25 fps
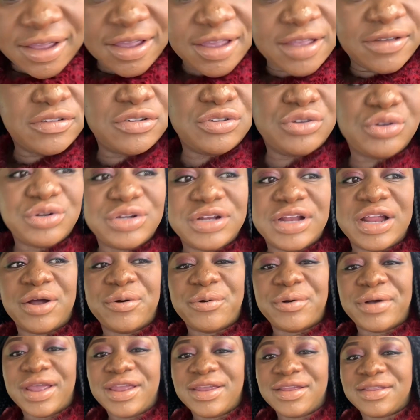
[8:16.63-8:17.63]
Even though
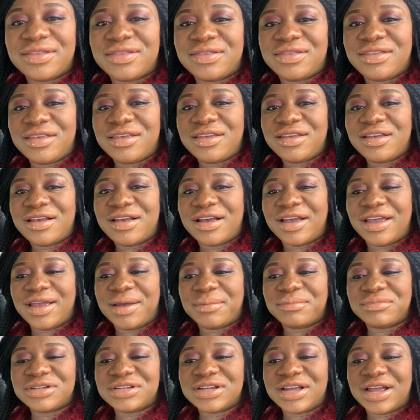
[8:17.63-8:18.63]
now I think I
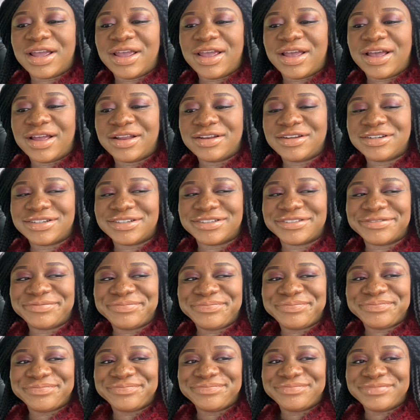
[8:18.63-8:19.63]
am tired,
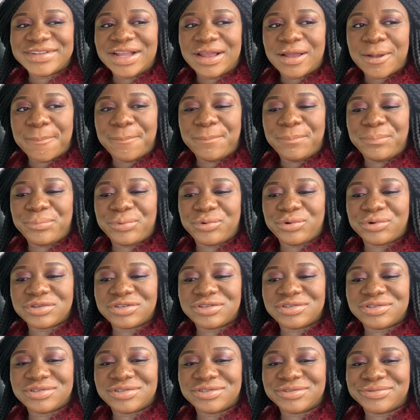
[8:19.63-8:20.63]

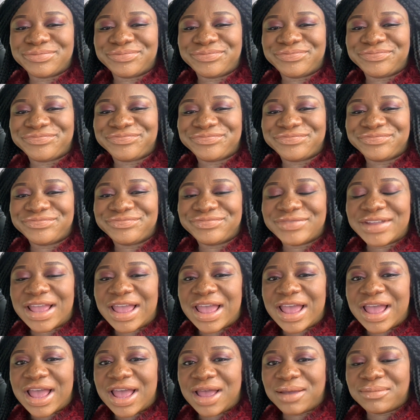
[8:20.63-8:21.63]
but
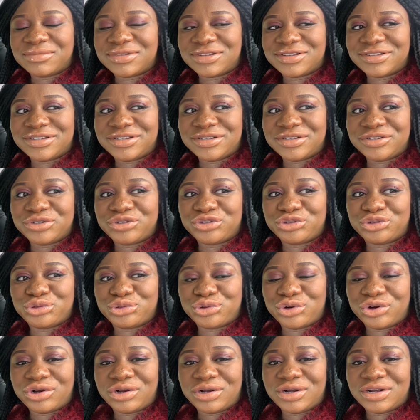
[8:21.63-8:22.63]
I'm still
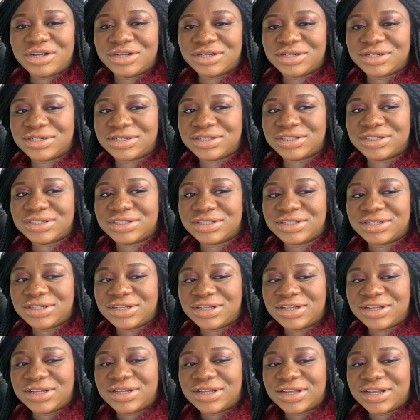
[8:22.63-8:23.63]
strong.
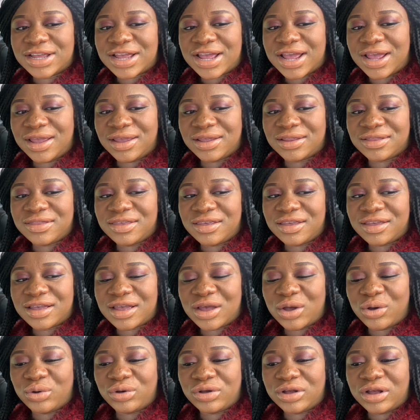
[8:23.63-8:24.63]
I
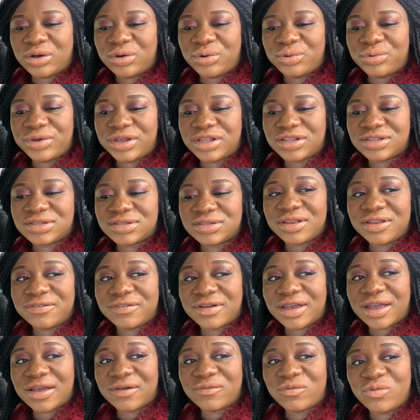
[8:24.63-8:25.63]
think I'll wait.
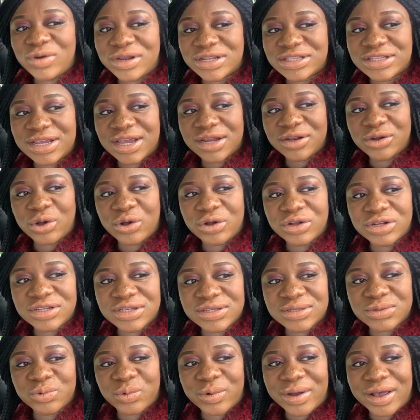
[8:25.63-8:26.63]
If I have waited all
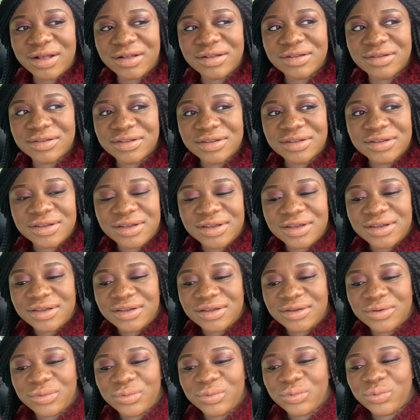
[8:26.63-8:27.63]
this while,
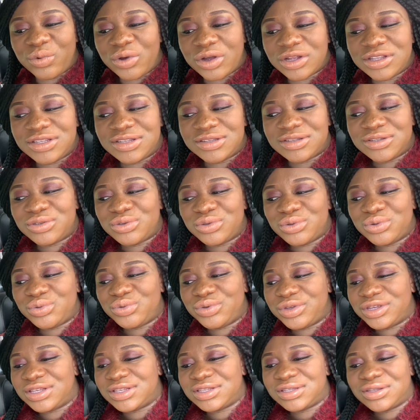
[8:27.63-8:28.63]
what is
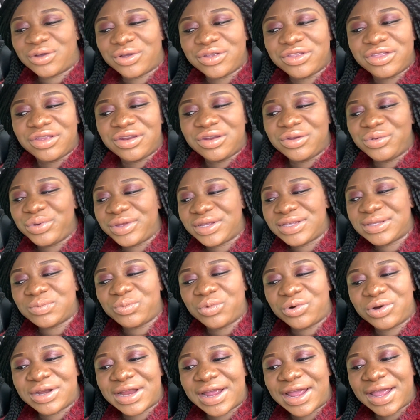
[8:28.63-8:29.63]
2 weeks or 3 weeks
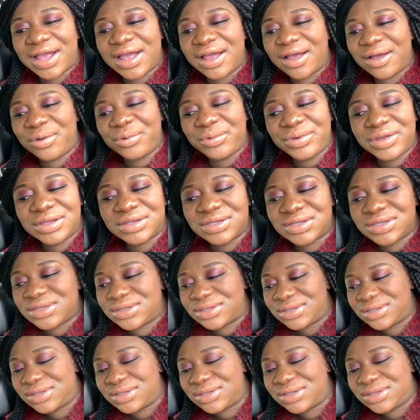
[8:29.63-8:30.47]
more that I can't wait?